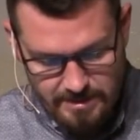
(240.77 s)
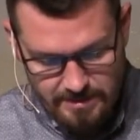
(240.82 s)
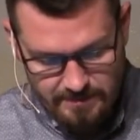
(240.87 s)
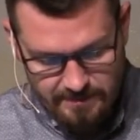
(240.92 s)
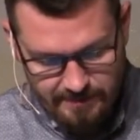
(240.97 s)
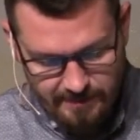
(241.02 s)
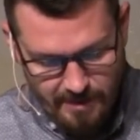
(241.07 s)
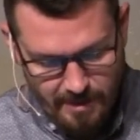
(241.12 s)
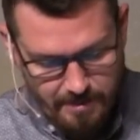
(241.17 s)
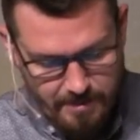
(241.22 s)

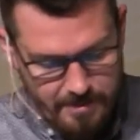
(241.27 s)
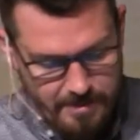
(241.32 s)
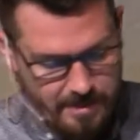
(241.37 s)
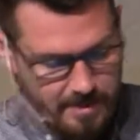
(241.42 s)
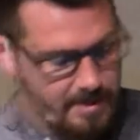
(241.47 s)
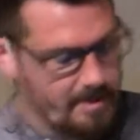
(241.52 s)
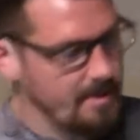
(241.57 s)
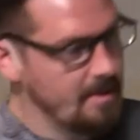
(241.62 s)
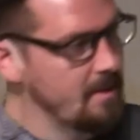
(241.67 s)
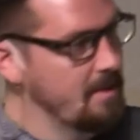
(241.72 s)

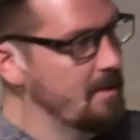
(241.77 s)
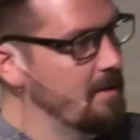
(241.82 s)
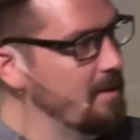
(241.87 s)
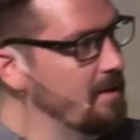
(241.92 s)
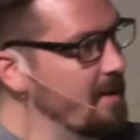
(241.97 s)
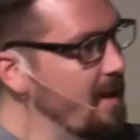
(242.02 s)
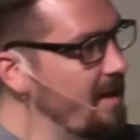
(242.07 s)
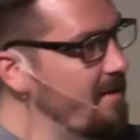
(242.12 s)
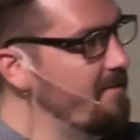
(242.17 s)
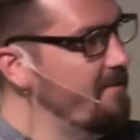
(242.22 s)
from
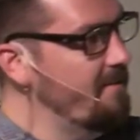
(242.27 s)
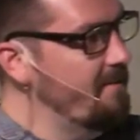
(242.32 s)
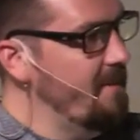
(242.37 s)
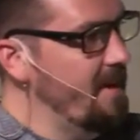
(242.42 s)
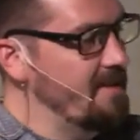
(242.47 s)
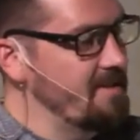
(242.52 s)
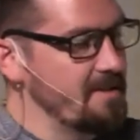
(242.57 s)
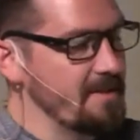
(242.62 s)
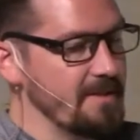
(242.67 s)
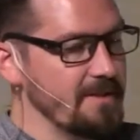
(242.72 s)
life
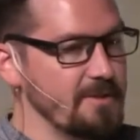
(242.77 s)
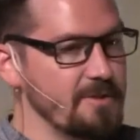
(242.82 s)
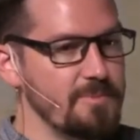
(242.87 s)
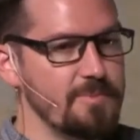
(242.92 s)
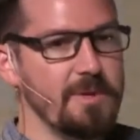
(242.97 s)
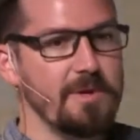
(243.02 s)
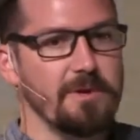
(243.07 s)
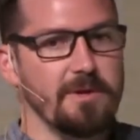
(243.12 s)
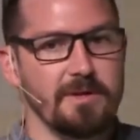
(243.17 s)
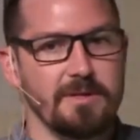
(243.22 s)
as an
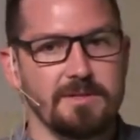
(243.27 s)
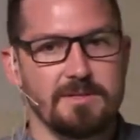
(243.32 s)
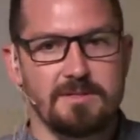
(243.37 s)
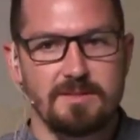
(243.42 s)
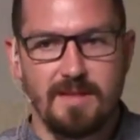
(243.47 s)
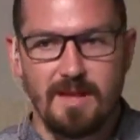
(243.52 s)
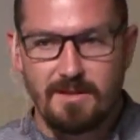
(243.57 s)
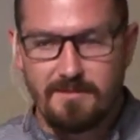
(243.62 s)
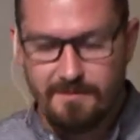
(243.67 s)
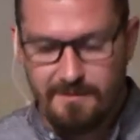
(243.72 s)
experience,
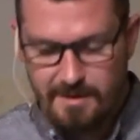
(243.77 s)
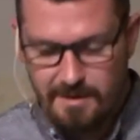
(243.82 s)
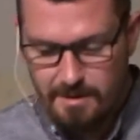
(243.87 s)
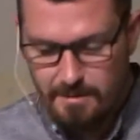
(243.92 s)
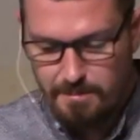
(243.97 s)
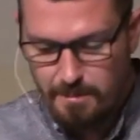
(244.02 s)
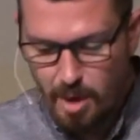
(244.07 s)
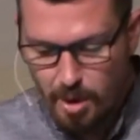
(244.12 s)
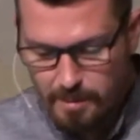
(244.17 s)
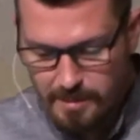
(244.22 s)
life in the
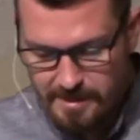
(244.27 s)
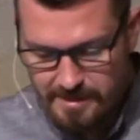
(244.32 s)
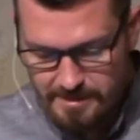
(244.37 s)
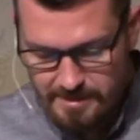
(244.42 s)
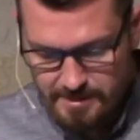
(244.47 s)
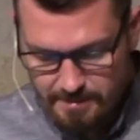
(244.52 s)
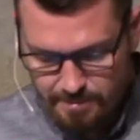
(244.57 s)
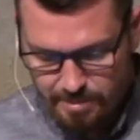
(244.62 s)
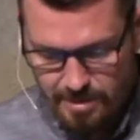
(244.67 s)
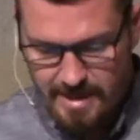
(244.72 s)

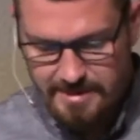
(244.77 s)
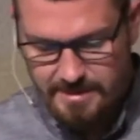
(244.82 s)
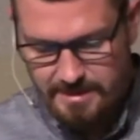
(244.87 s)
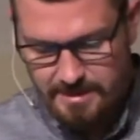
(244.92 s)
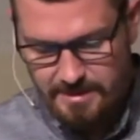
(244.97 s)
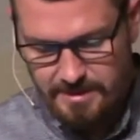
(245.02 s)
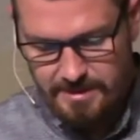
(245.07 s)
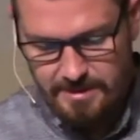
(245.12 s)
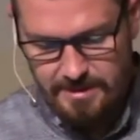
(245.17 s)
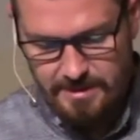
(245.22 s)
moment,
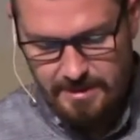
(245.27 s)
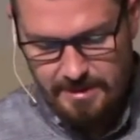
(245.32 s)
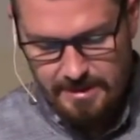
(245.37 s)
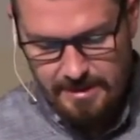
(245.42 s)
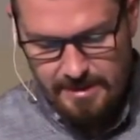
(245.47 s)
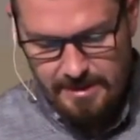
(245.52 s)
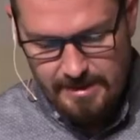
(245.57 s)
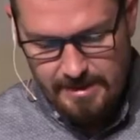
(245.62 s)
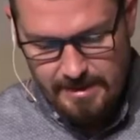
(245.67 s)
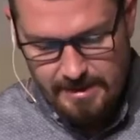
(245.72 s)
present.
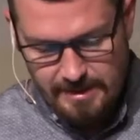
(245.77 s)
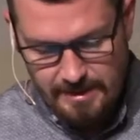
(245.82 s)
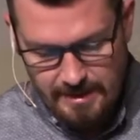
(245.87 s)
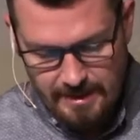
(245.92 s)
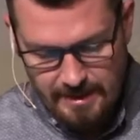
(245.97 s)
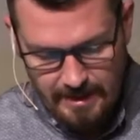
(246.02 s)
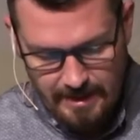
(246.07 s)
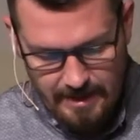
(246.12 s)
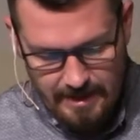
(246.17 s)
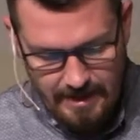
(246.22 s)

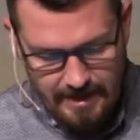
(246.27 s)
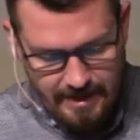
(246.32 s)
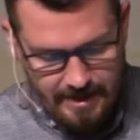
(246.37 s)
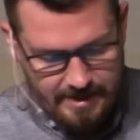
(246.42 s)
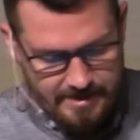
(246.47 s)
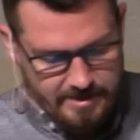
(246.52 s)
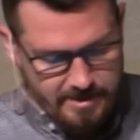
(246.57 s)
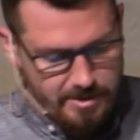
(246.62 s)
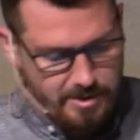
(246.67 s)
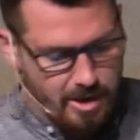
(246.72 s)

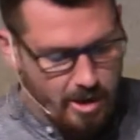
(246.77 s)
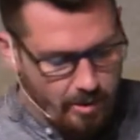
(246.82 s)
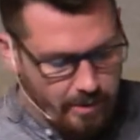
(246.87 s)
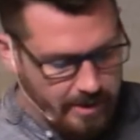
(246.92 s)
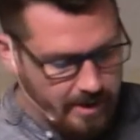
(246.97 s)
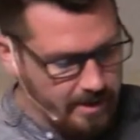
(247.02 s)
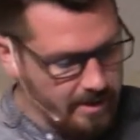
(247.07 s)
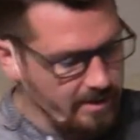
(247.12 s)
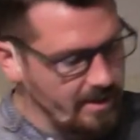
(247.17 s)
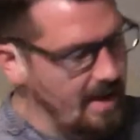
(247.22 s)
It's a
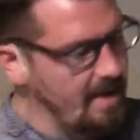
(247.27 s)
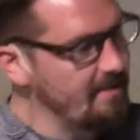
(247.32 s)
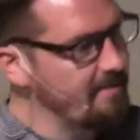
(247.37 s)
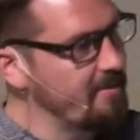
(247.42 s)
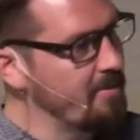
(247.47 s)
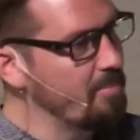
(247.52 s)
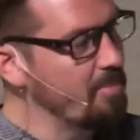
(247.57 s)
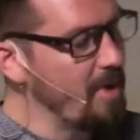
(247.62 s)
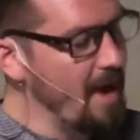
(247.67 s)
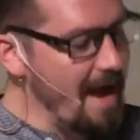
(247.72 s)
knowing, a life, a
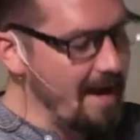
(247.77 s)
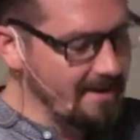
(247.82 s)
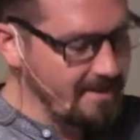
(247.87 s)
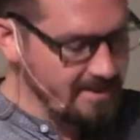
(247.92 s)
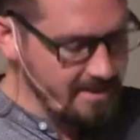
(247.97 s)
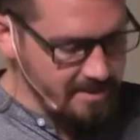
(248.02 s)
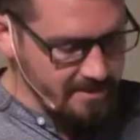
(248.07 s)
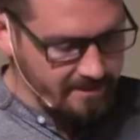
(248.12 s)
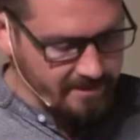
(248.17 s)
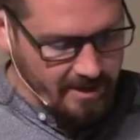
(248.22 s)

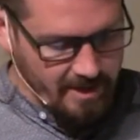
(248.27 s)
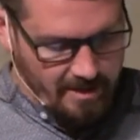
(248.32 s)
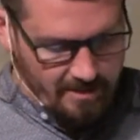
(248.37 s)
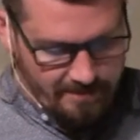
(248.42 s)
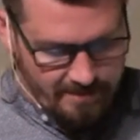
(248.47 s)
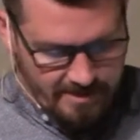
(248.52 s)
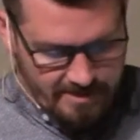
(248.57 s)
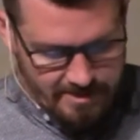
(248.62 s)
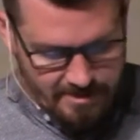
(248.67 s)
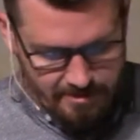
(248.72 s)
practice of love
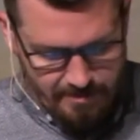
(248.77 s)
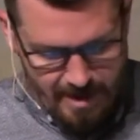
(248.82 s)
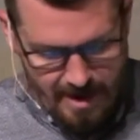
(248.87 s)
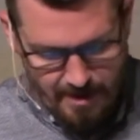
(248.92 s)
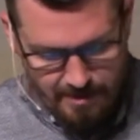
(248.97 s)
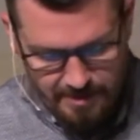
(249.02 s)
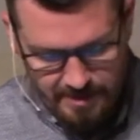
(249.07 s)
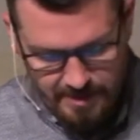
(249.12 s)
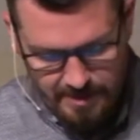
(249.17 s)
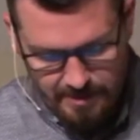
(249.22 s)
that's
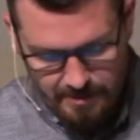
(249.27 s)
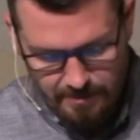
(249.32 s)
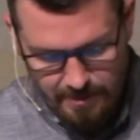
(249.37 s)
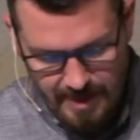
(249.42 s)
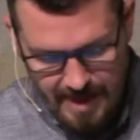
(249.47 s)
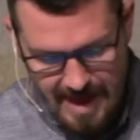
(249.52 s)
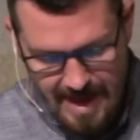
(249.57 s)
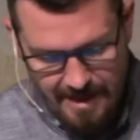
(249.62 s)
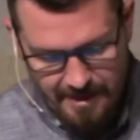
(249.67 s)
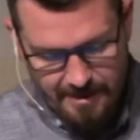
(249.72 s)
grounded in
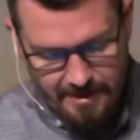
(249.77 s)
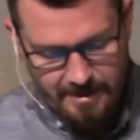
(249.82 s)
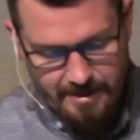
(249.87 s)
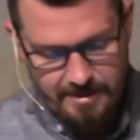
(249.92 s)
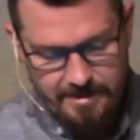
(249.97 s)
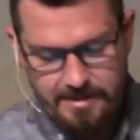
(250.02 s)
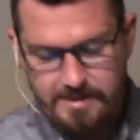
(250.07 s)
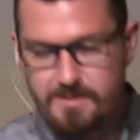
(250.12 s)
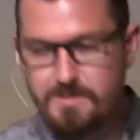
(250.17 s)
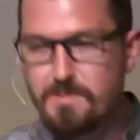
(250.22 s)
reality,
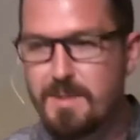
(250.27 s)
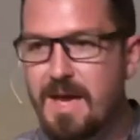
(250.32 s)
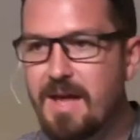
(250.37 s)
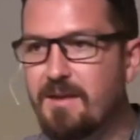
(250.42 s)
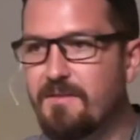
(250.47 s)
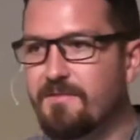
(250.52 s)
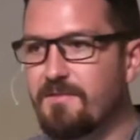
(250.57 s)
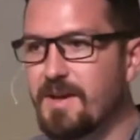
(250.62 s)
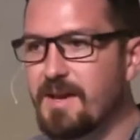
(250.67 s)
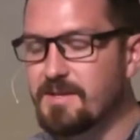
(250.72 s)
that is
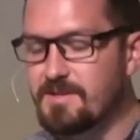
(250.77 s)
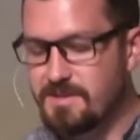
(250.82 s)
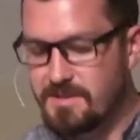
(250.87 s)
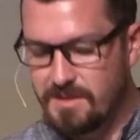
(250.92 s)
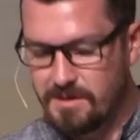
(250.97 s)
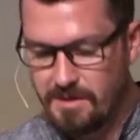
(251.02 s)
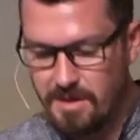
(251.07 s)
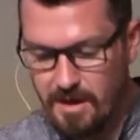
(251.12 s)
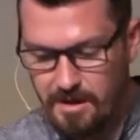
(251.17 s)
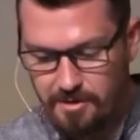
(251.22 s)
manifest
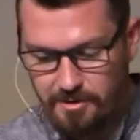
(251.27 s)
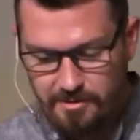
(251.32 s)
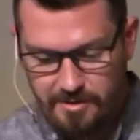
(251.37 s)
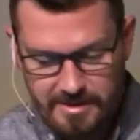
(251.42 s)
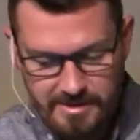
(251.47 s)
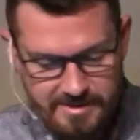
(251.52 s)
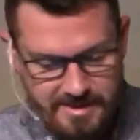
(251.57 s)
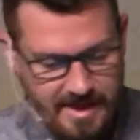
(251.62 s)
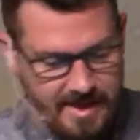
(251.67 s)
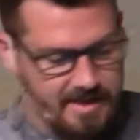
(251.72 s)
in
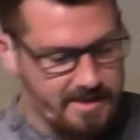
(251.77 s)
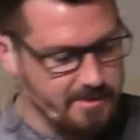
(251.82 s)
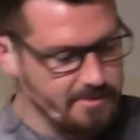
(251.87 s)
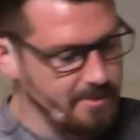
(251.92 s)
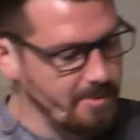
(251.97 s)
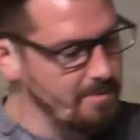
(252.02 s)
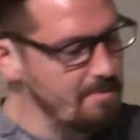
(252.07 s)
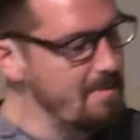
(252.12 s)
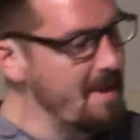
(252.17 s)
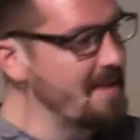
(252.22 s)
concrete,
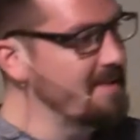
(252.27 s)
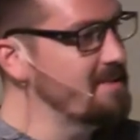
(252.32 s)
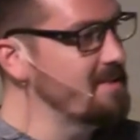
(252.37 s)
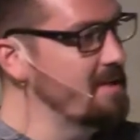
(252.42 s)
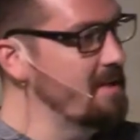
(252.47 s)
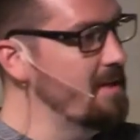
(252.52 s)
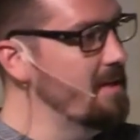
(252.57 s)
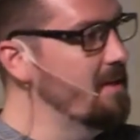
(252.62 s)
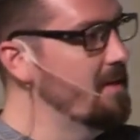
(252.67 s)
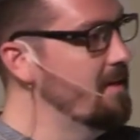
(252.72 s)
tangible,
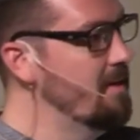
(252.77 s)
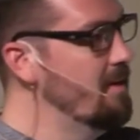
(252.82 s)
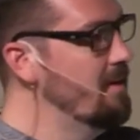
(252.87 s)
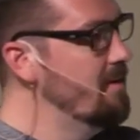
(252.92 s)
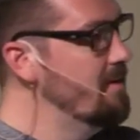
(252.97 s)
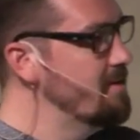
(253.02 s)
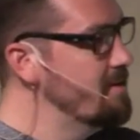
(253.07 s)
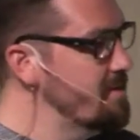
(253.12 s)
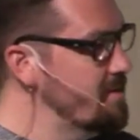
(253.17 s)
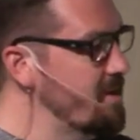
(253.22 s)
messy
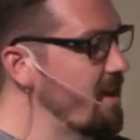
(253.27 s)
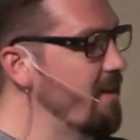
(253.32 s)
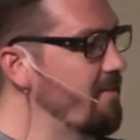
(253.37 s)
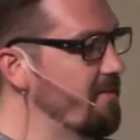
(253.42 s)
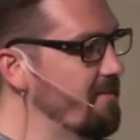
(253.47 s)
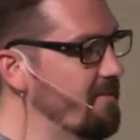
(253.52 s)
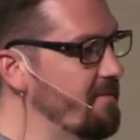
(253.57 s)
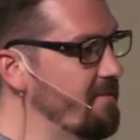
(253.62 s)
stuff.